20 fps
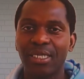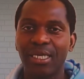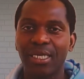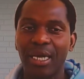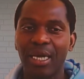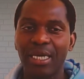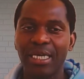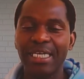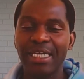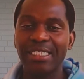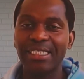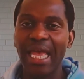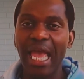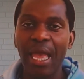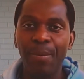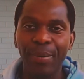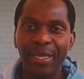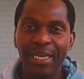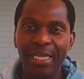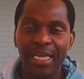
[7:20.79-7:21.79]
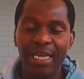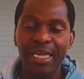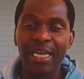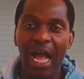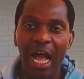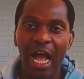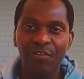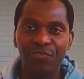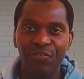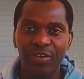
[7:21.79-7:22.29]
is happening in
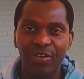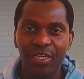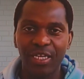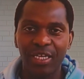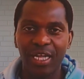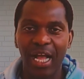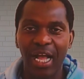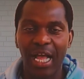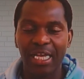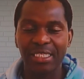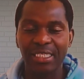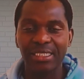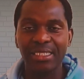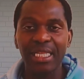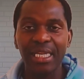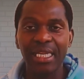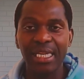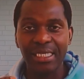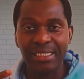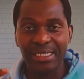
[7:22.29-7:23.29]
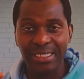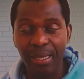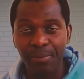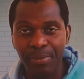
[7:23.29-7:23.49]
Africa, are still resembling